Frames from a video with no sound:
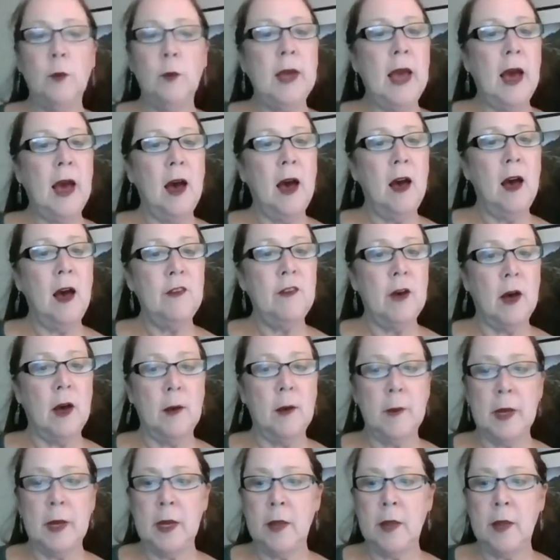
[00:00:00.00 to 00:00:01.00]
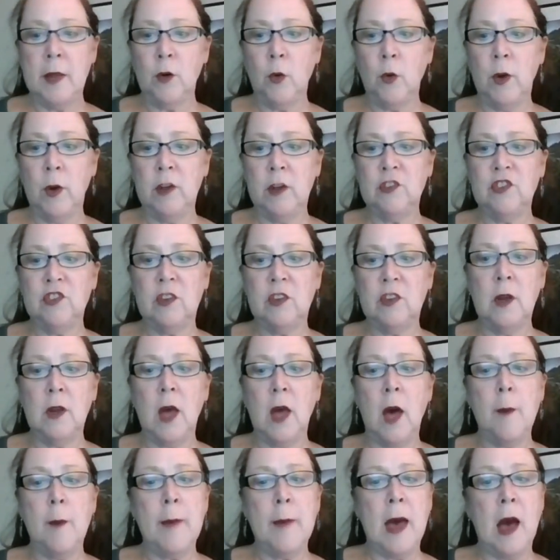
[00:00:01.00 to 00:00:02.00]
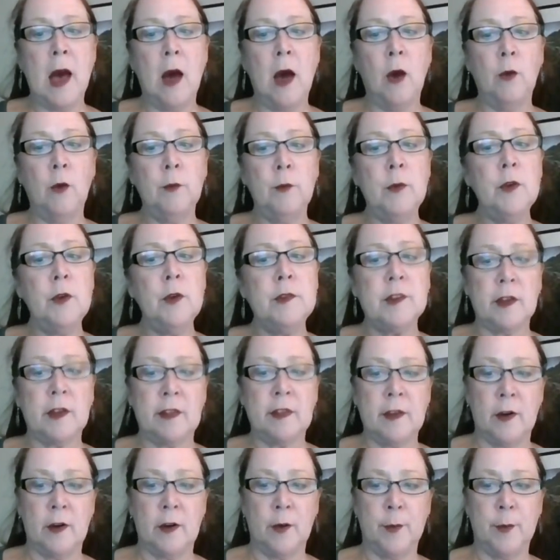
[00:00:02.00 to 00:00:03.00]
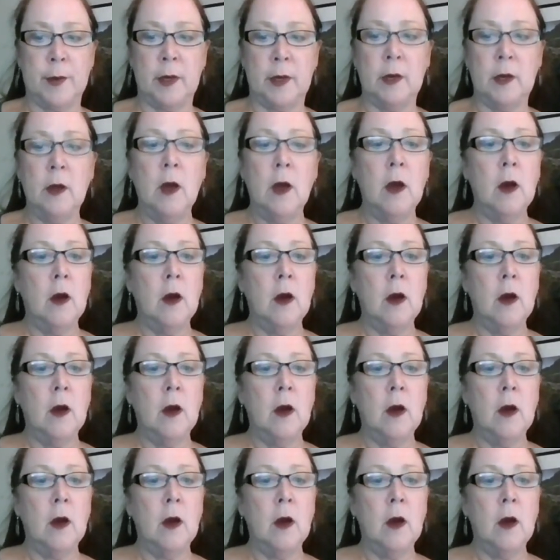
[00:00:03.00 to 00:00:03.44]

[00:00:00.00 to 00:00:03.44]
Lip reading: have another question about music therapy